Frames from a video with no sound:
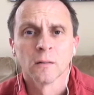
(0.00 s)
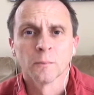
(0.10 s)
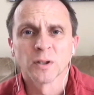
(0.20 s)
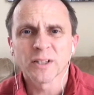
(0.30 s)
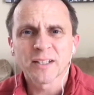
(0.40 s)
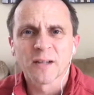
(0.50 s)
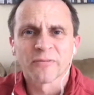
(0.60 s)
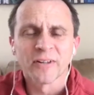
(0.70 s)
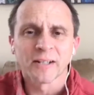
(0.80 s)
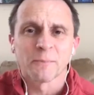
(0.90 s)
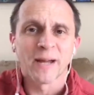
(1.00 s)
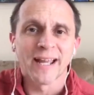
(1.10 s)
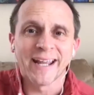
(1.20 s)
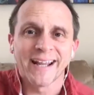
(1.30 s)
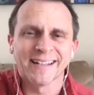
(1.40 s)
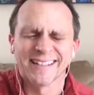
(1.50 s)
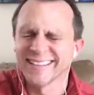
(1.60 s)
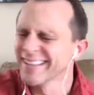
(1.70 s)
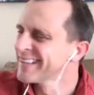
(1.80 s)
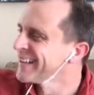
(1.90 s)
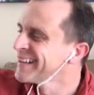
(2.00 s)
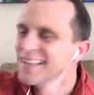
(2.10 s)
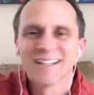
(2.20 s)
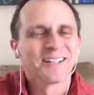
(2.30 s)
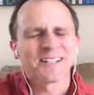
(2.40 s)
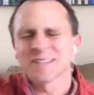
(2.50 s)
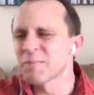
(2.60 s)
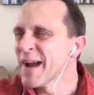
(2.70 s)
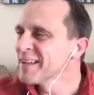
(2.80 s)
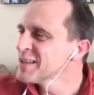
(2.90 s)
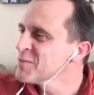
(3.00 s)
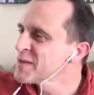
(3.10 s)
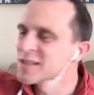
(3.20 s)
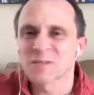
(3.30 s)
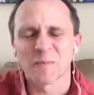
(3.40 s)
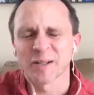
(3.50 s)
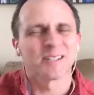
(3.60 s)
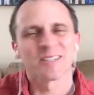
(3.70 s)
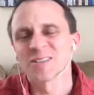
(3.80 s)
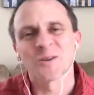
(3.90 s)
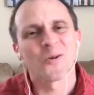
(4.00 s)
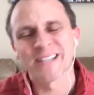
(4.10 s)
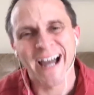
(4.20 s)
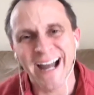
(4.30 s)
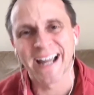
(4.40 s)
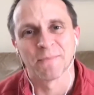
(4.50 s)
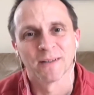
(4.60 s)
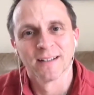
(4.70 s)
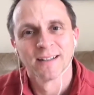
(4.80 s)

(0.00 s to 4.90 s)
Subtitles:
But look at the freaking pain. Look at the pain that you've been experiencing this whole time.